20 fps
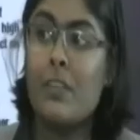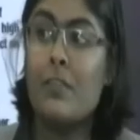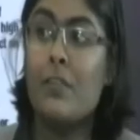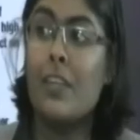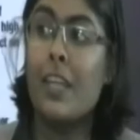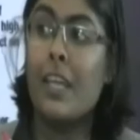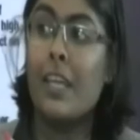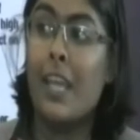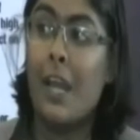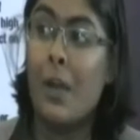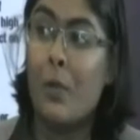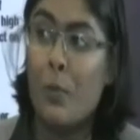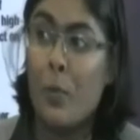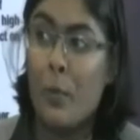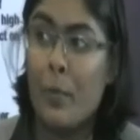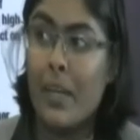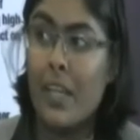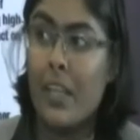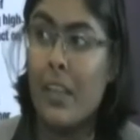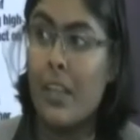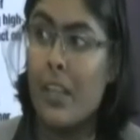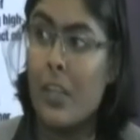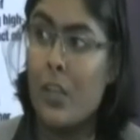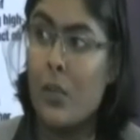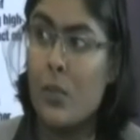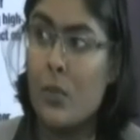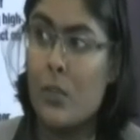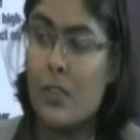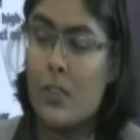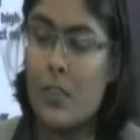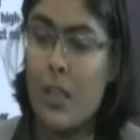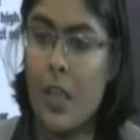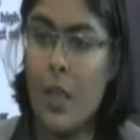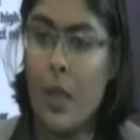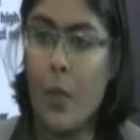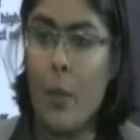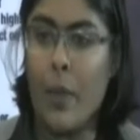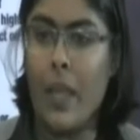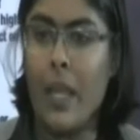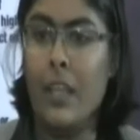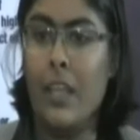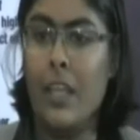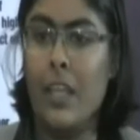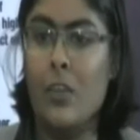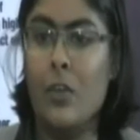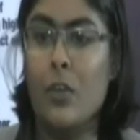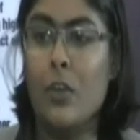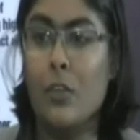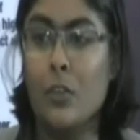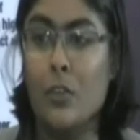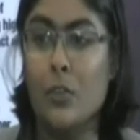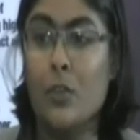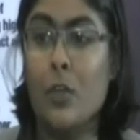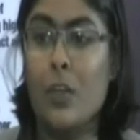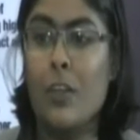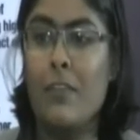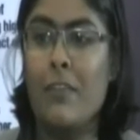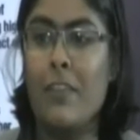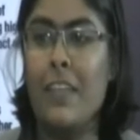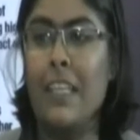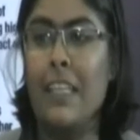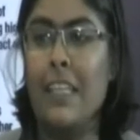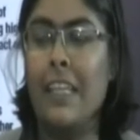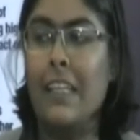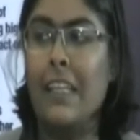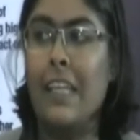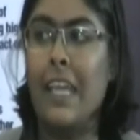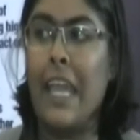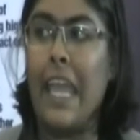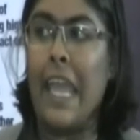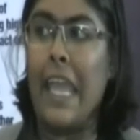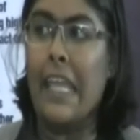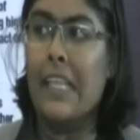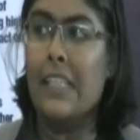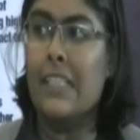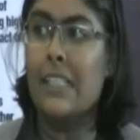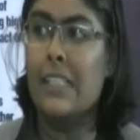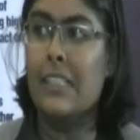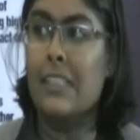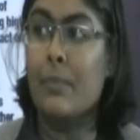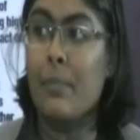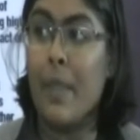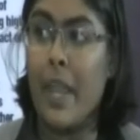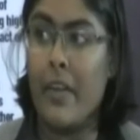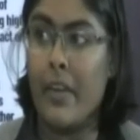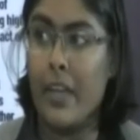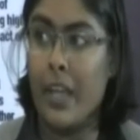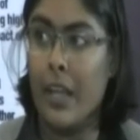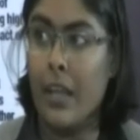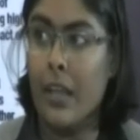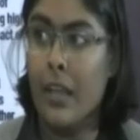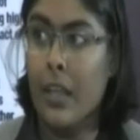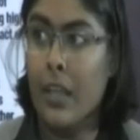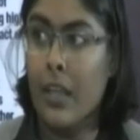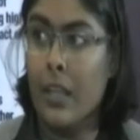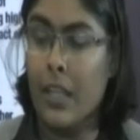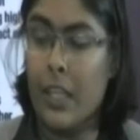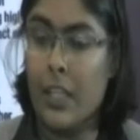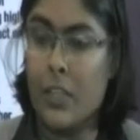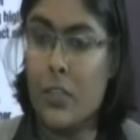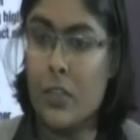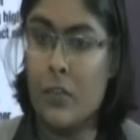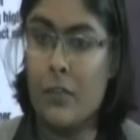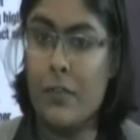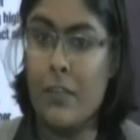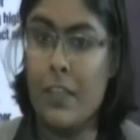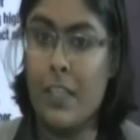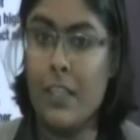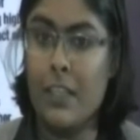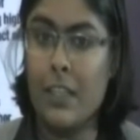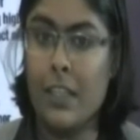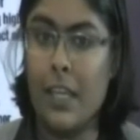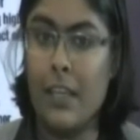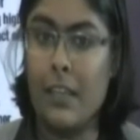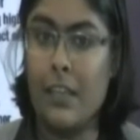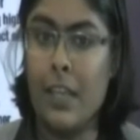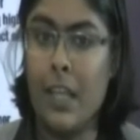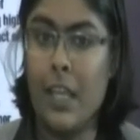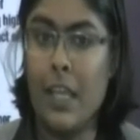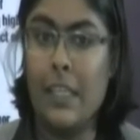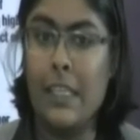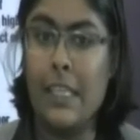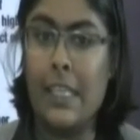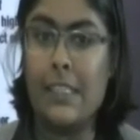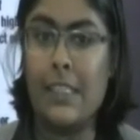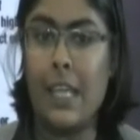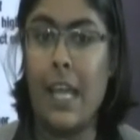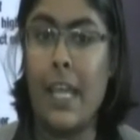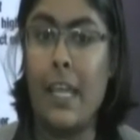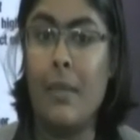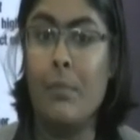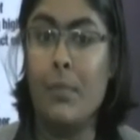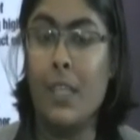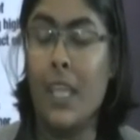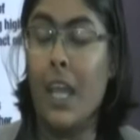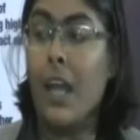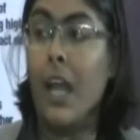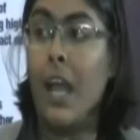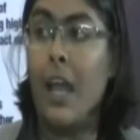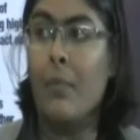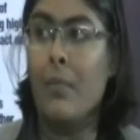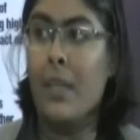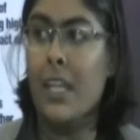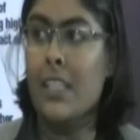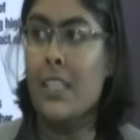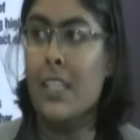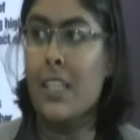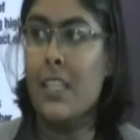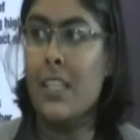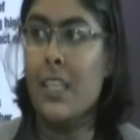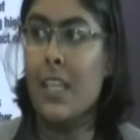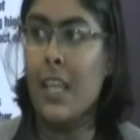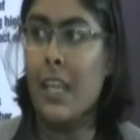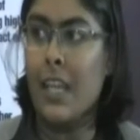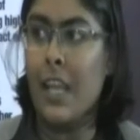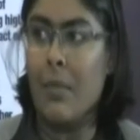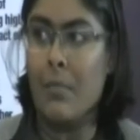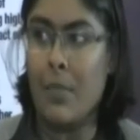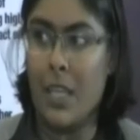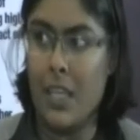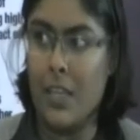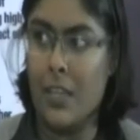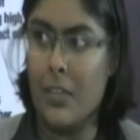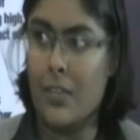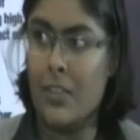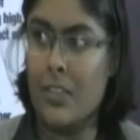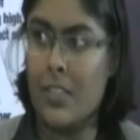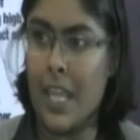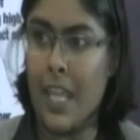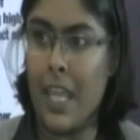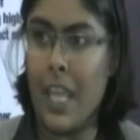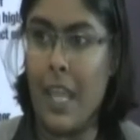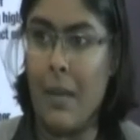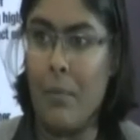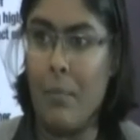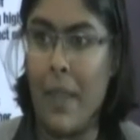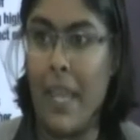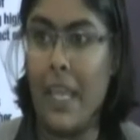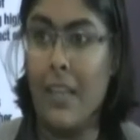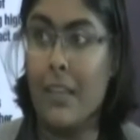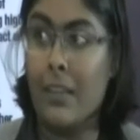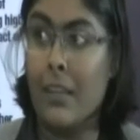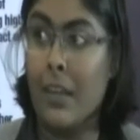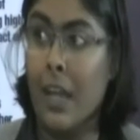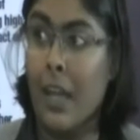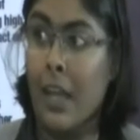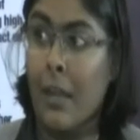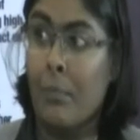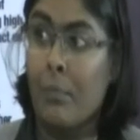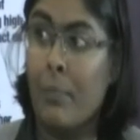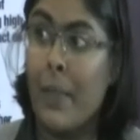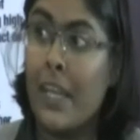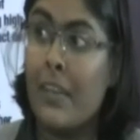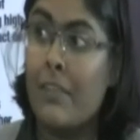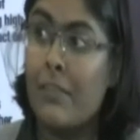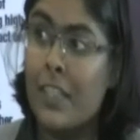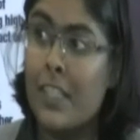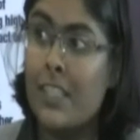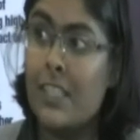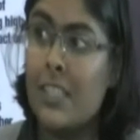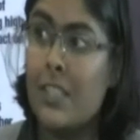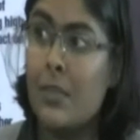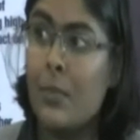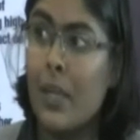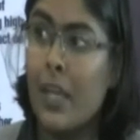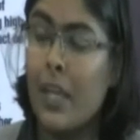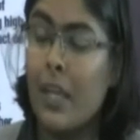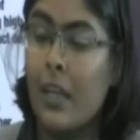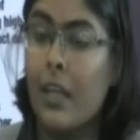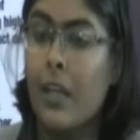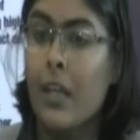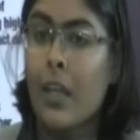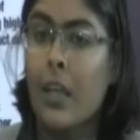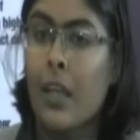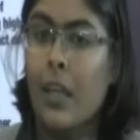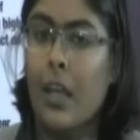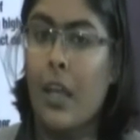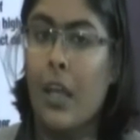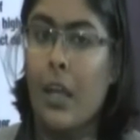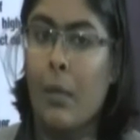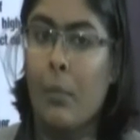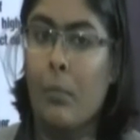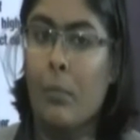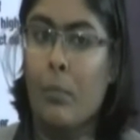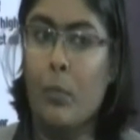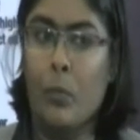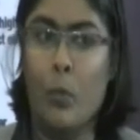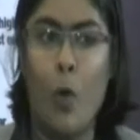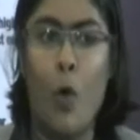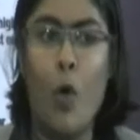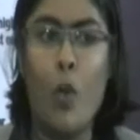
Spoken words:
for the young women and the youths, where they do not feel that their age is a barrier. They should feel that, yes, I am young, I'm energetic, and I'm here to stay and make better Fiji where all